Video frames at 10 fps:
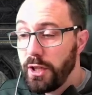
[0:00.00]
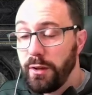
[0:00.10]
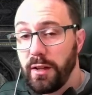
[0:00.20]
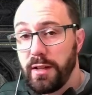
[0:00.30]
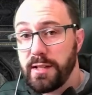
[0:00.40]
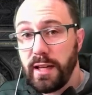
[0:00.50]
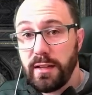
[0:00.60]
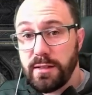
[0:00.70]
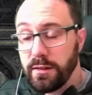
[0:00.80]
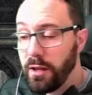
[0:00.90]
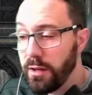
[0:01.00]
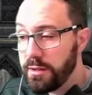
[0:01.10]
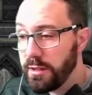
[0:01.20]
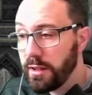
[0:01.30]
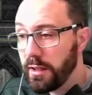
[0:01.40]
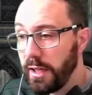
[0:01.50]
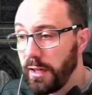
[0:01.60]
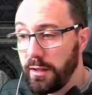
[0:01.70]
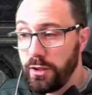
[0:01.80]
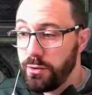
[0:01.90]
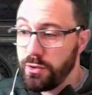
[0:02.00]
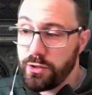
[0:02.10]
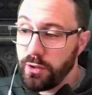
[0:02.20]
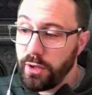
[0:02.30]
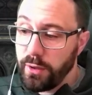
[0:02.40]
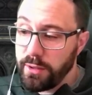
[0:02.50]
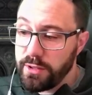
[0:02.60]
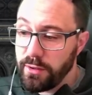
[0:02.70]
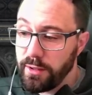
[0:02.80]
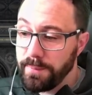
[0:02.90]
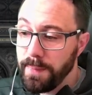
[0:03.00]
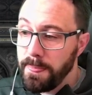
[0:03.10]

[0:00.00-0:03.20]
You can then take it to Larzik, use your socket quest on it.